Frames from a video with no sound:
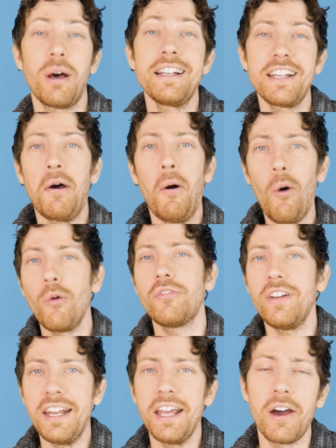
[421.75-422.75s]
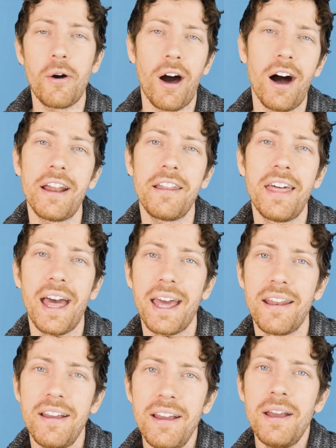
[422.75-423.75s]
Well, I did a whole video on
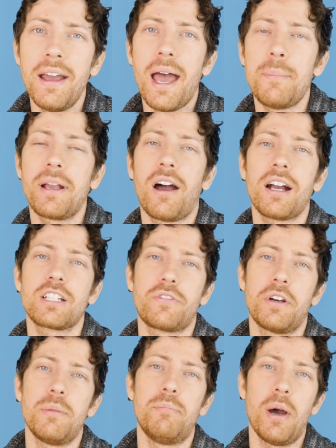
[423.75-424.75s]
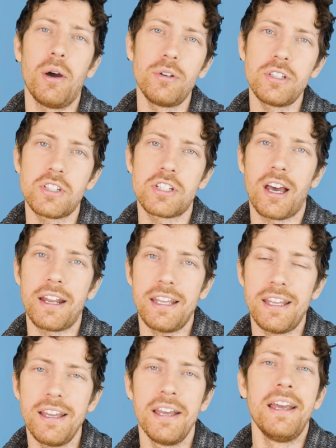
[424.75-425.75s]
that EPIC Oxford Bone
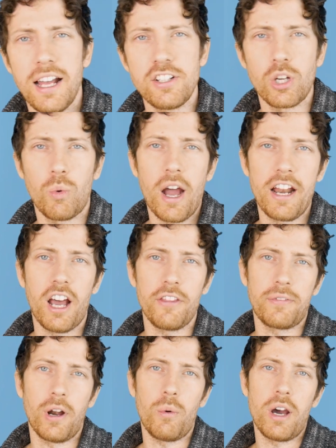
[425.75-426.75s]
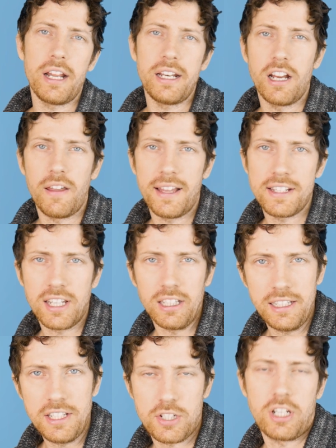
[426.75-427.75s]
Study. And so why not throw one in here that's at
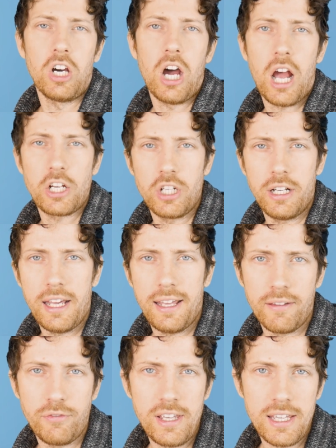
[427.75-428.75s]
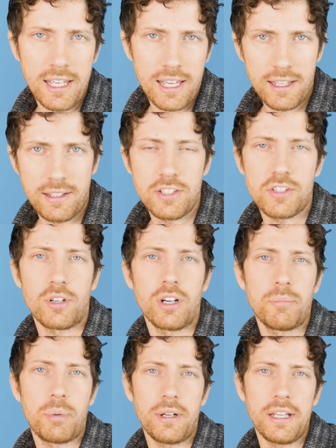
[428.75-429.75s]
least cautioning vegans
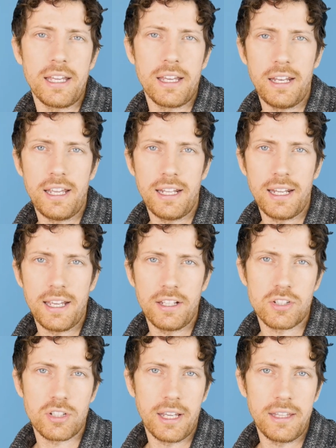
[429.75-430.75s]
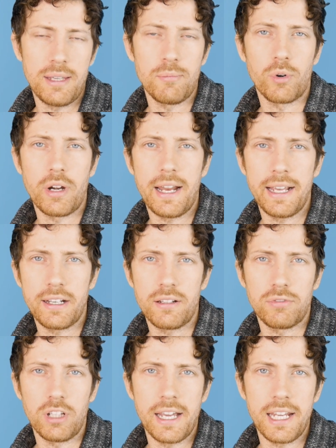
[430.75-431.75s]
or putting it in a slightly more
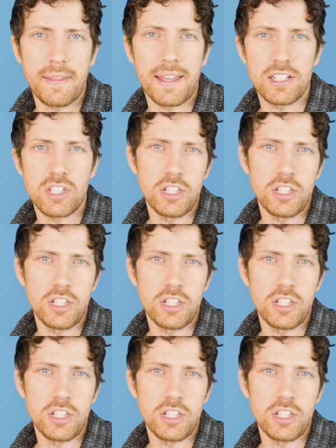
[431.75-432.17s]
negative light, and that is